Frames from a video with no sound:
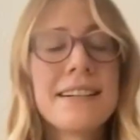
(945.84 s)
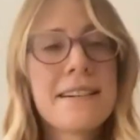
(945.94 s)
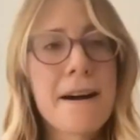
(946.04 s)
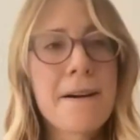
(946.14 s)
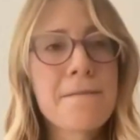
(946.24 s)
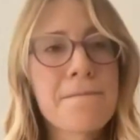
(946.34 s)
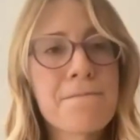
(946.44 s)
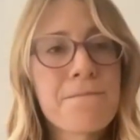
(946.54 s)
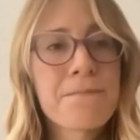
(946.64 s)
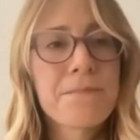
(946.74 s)

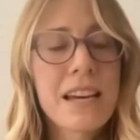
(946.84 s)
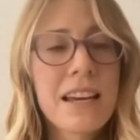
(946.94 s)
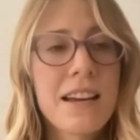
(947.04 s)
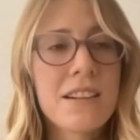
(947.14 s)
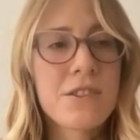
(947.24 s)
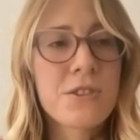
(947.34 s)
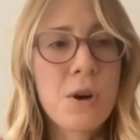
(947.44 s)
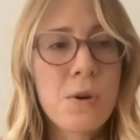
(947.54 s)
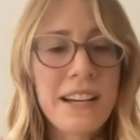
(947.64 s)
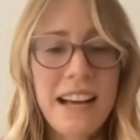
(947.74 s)
Um, and
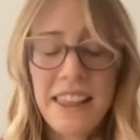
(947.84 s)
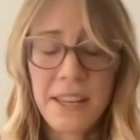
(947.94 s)
so like